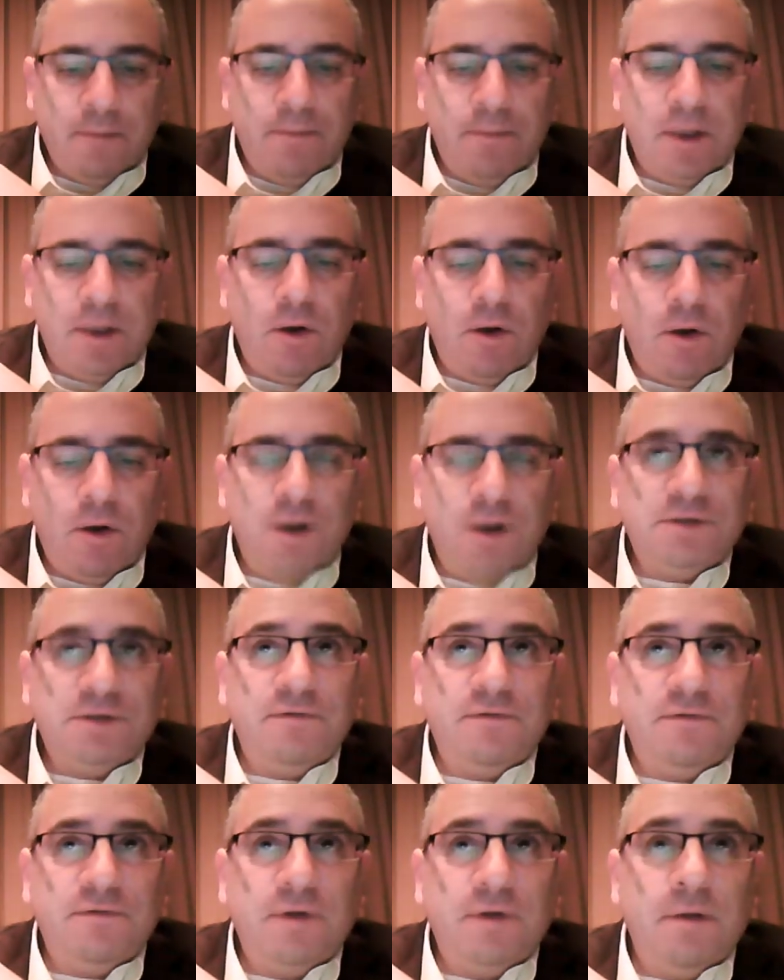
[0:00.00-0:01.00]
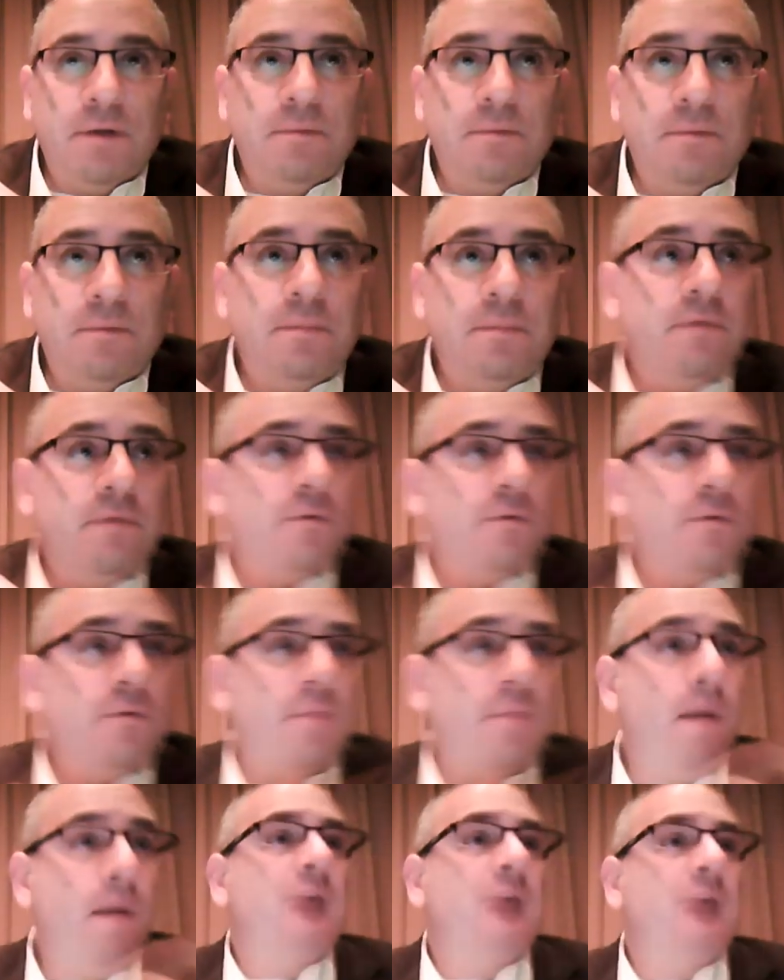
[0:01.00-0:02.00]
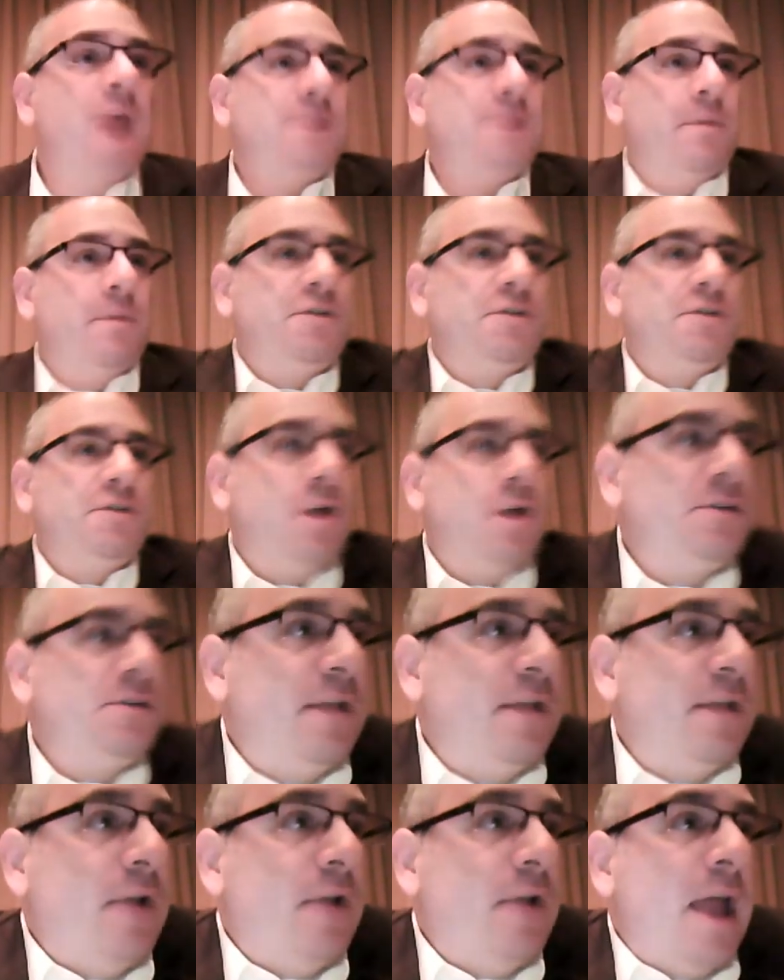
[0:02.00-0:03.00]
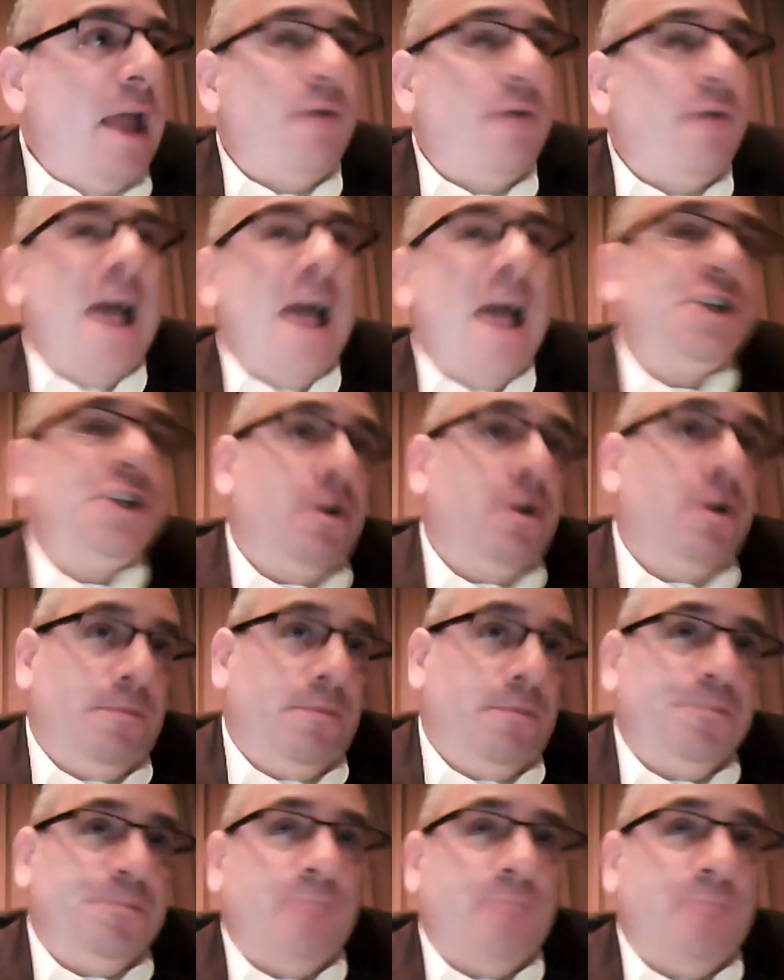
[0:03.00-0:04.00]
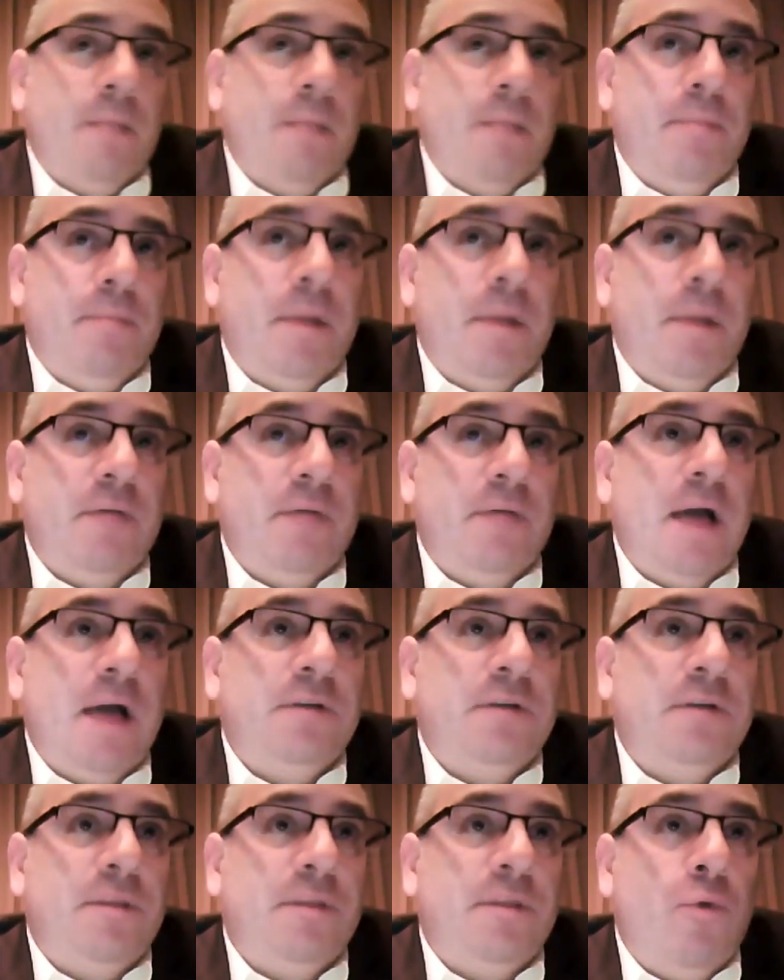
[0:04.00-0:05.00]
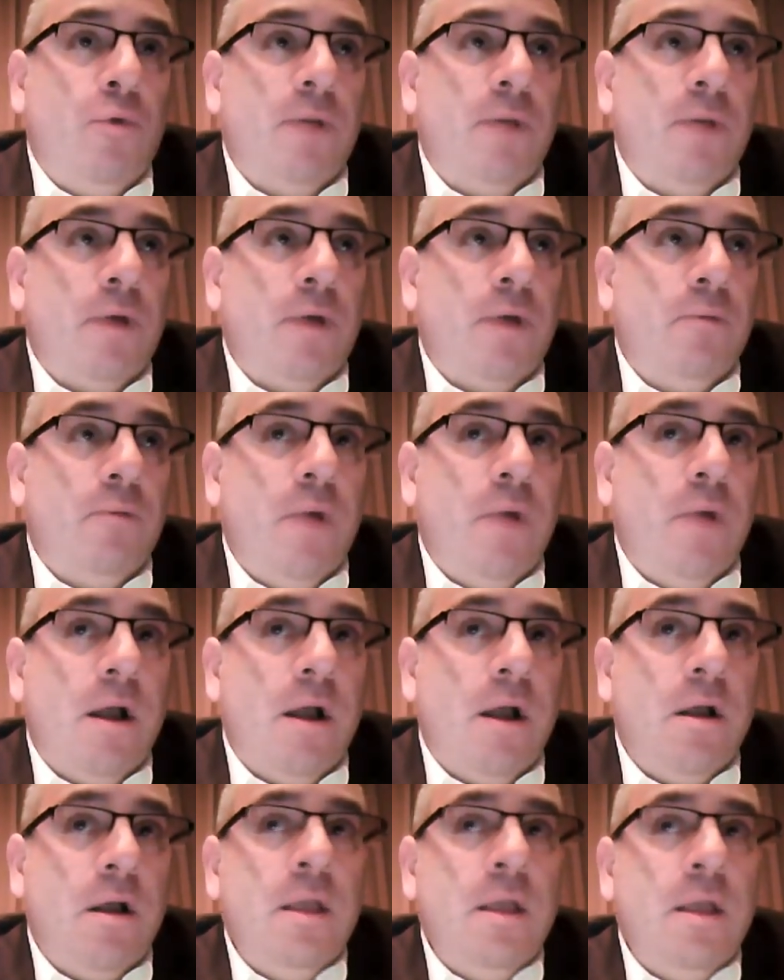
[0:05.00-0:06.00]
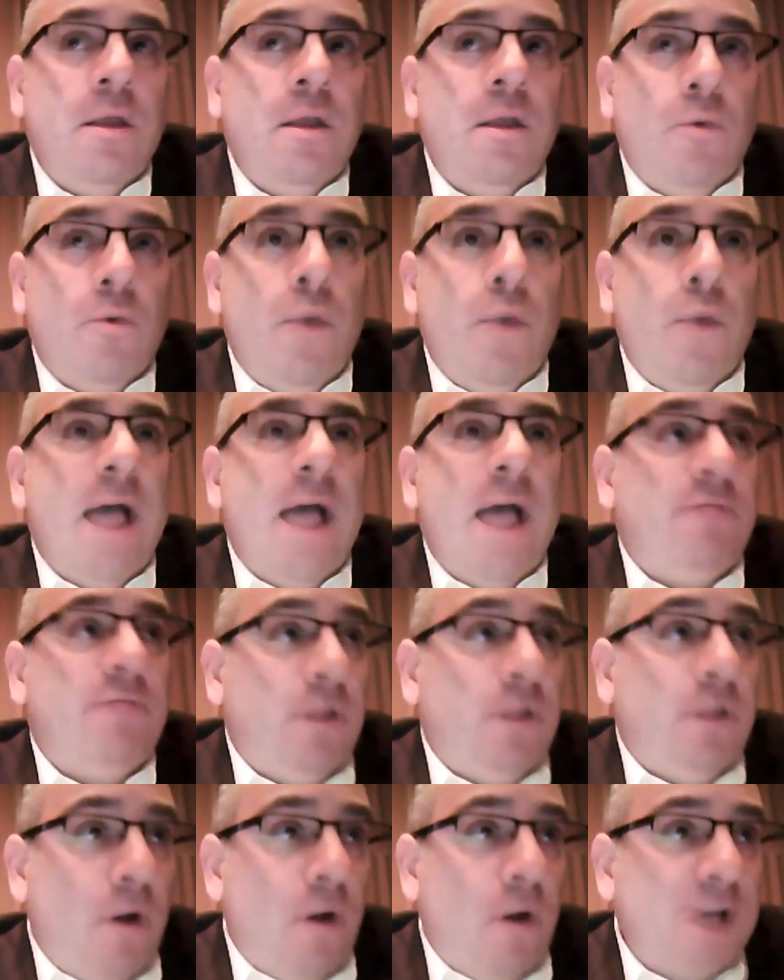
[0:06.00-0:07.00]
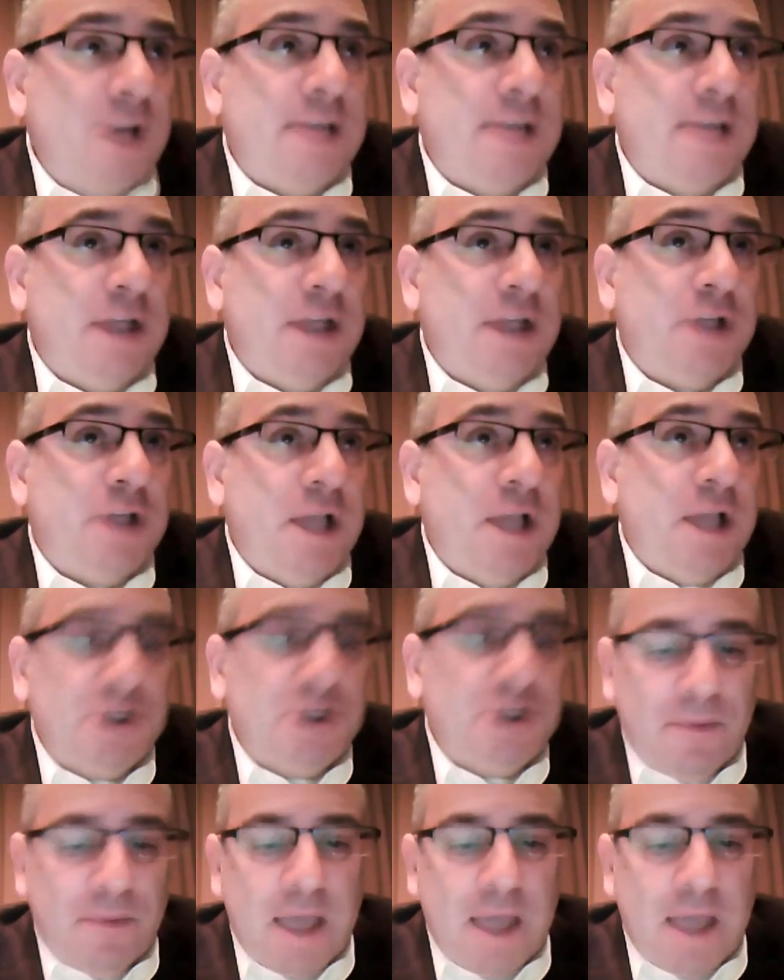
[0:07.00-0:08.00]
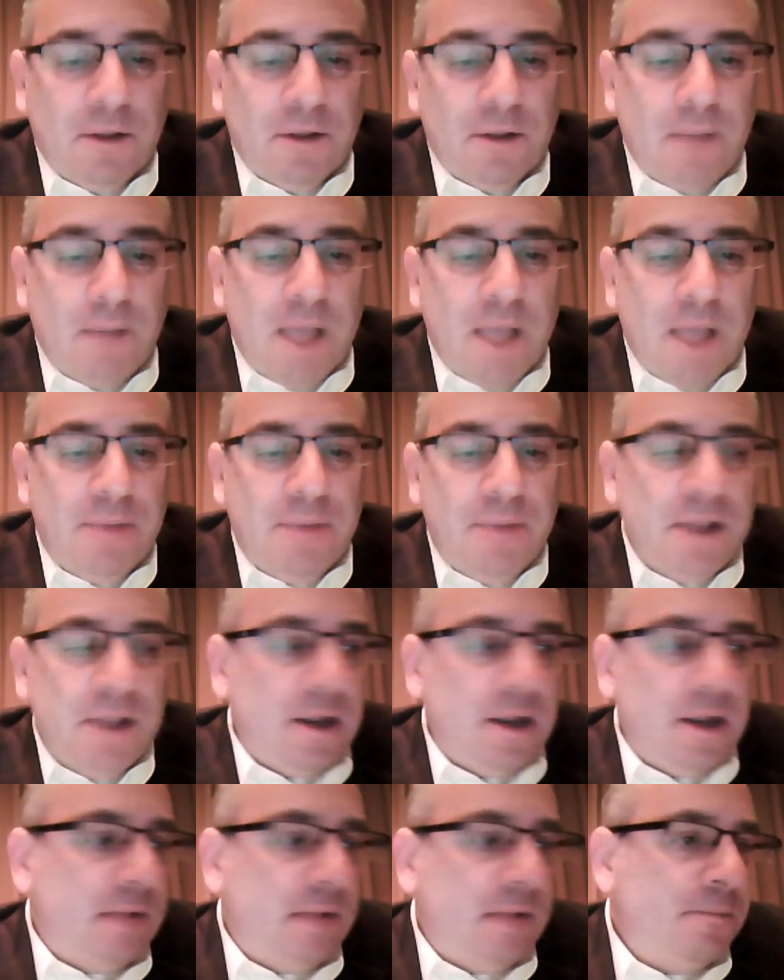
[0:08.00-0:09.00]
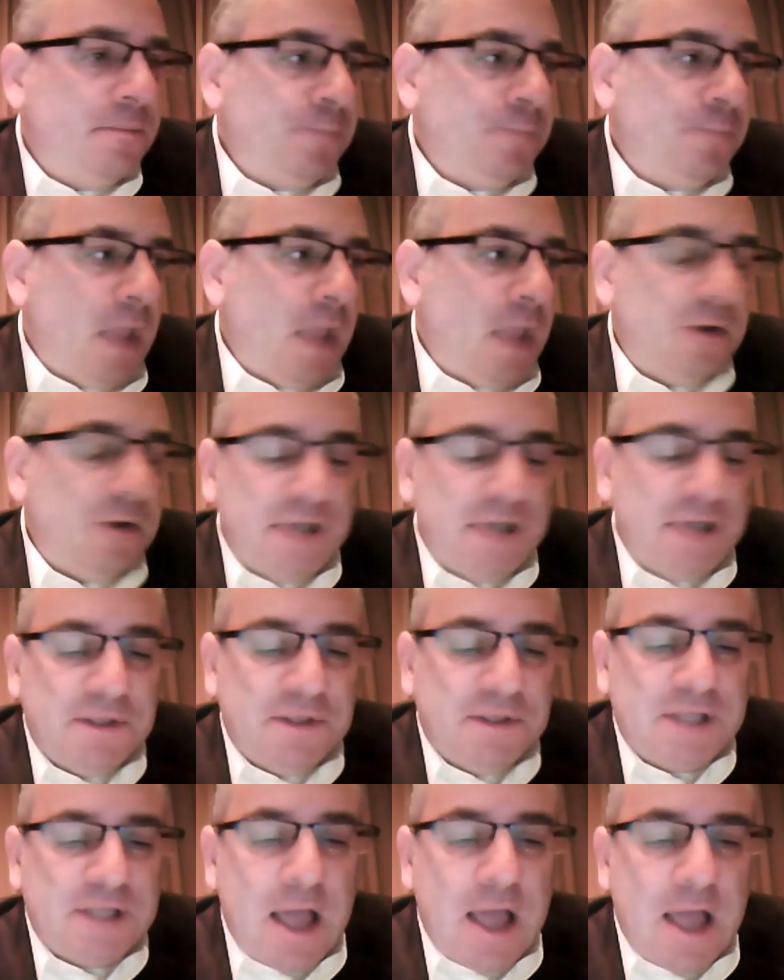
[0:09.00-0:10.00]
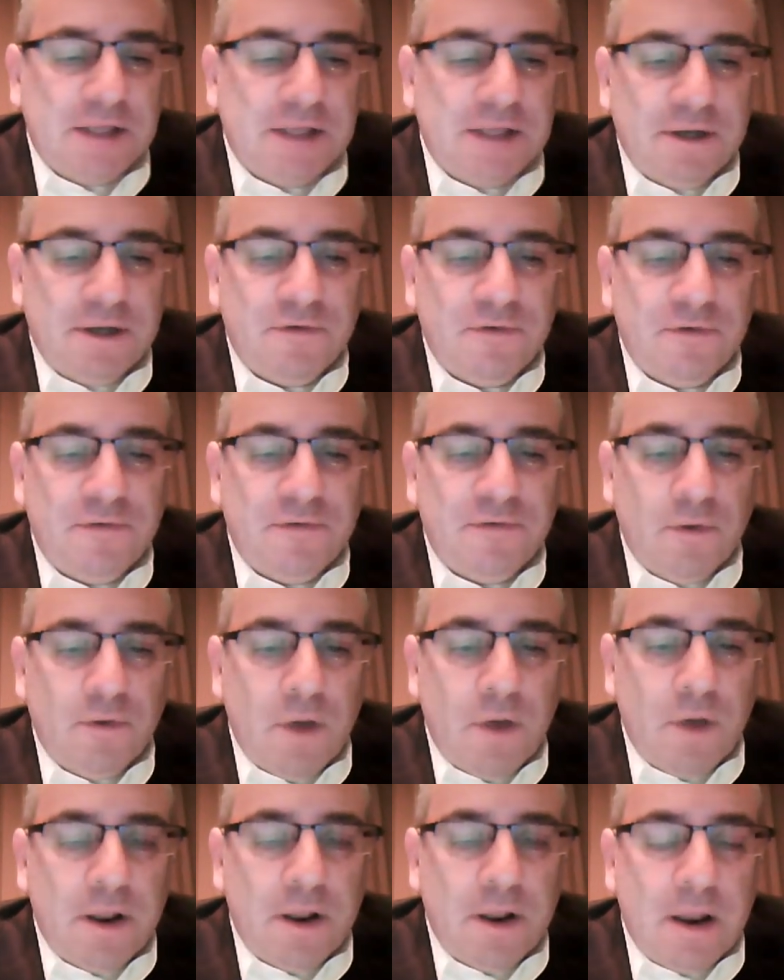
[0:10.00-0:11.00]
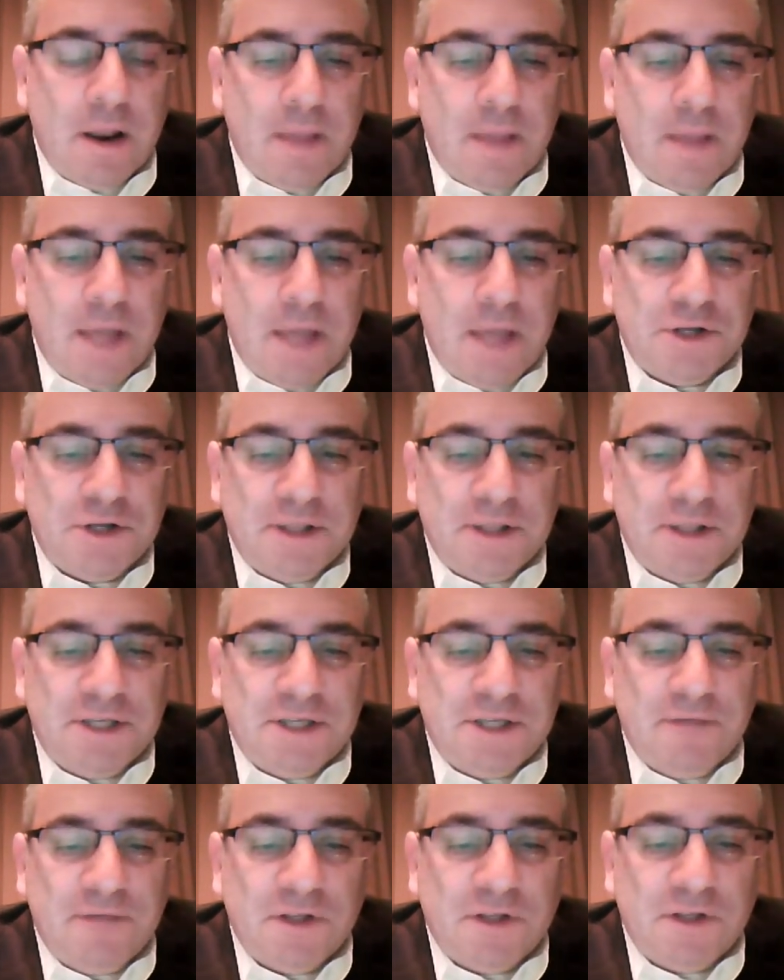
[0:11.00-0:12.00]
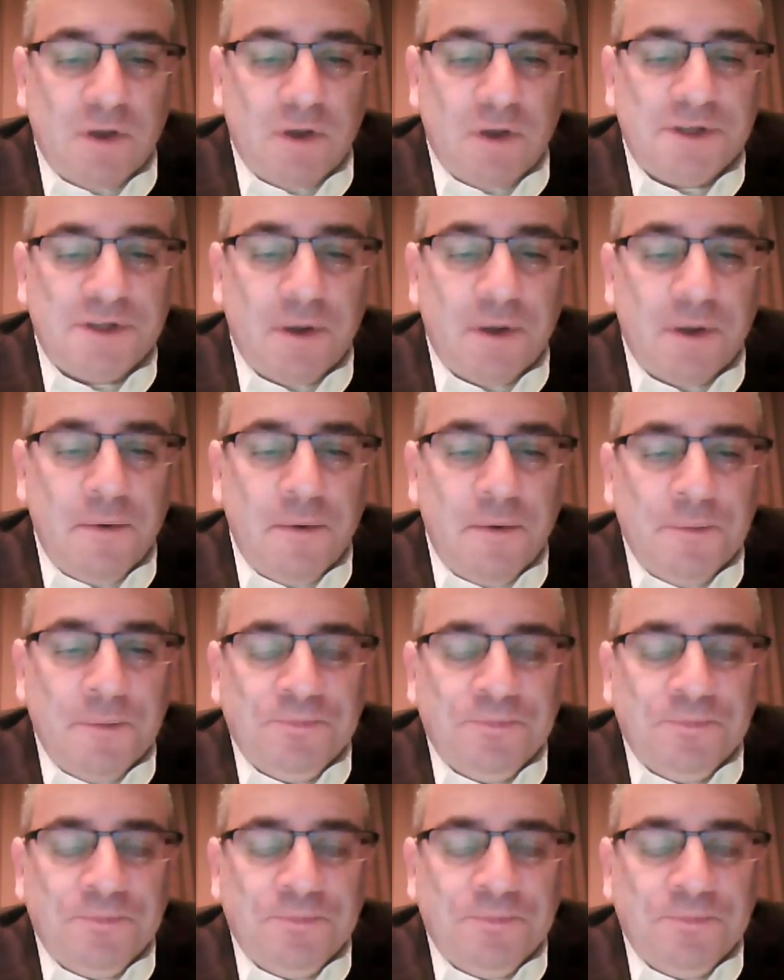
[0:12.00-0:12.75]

because of the models that we've chosen, and they're not irrational, but we've gotten to the point where we have lost that educational battle, in my opinion, and I understand that Scott has a different view on it, and I imagine that Steve does also.